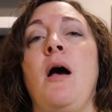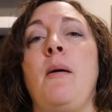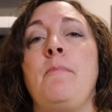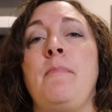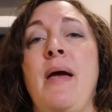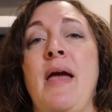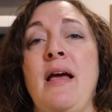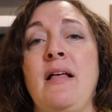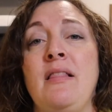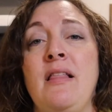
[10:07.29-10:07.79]

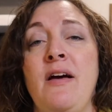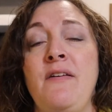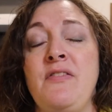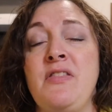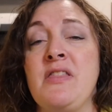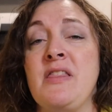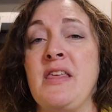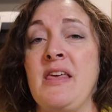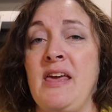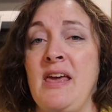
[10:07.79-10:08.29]
May
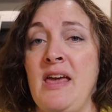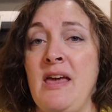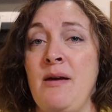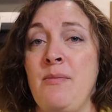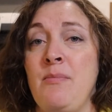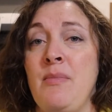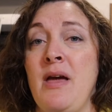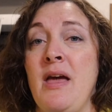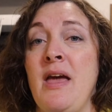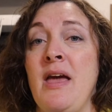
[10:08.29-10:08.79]
11th
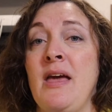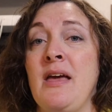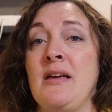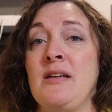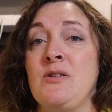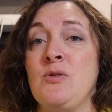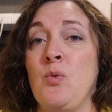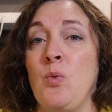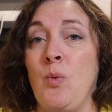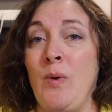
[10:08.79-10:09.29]
came
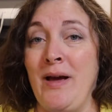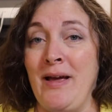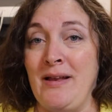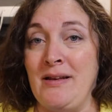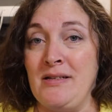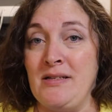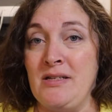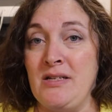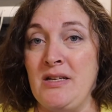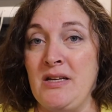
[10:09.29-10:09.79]
and
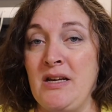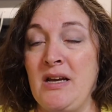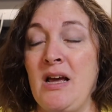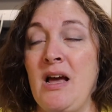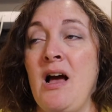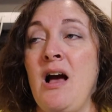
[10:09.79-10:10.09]
went.